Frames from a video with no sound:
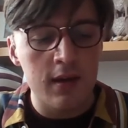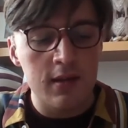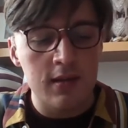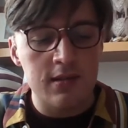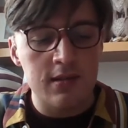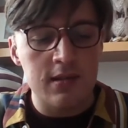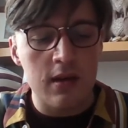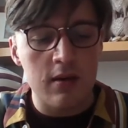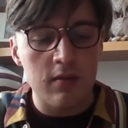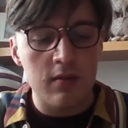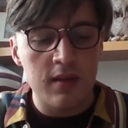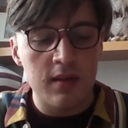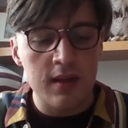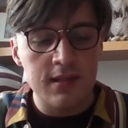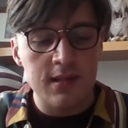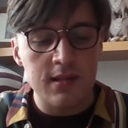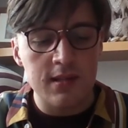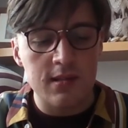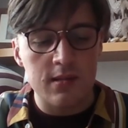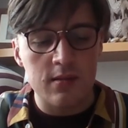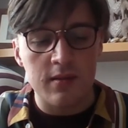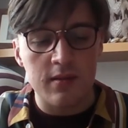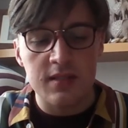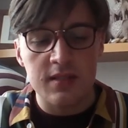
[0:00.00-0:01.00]
So this
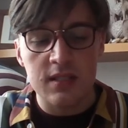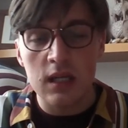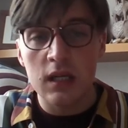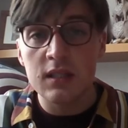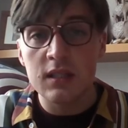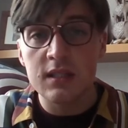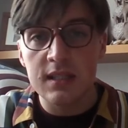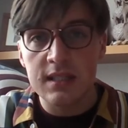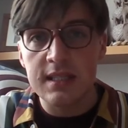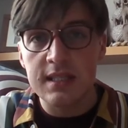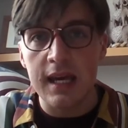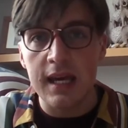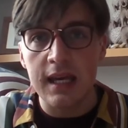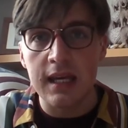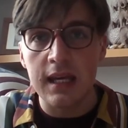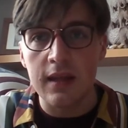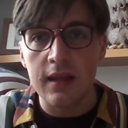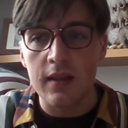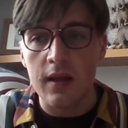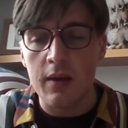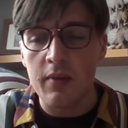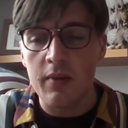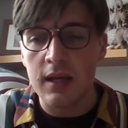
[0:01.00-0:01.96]
is so I've started taking them,